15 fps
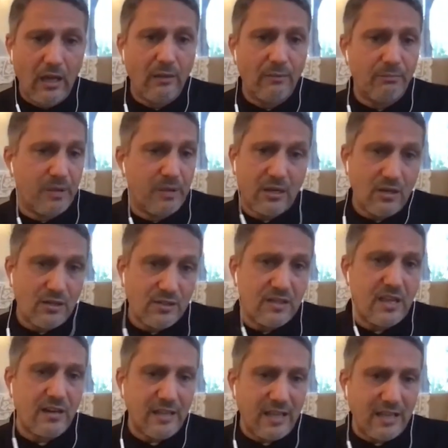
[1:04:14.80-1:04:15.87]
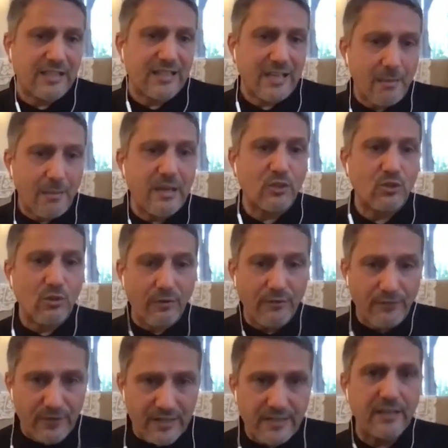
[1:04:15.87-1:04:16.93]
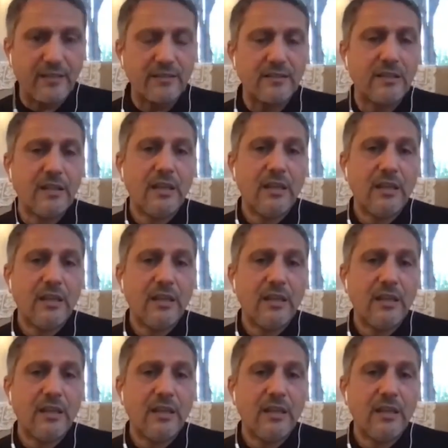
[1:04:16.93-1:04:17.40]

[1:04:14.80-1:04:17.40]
because they're not coming to visit.